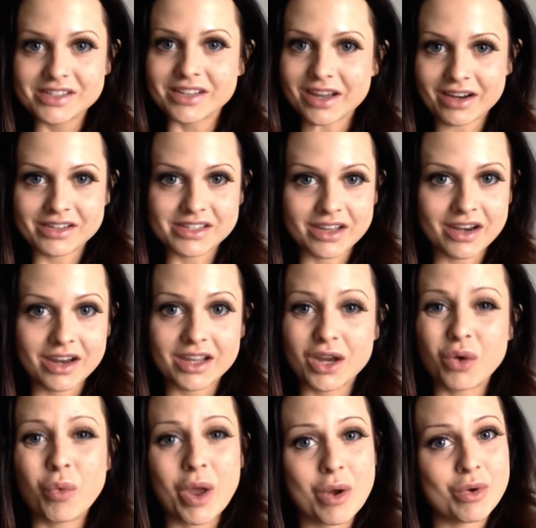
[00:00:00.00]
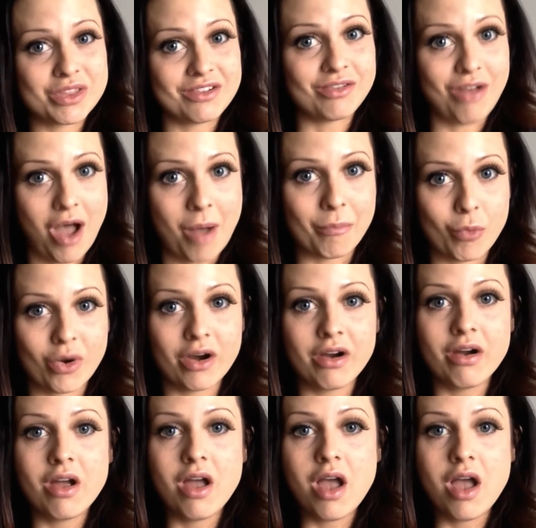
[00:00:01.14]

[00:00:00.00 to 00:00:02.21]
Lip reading: Like I said, I get away with a lot more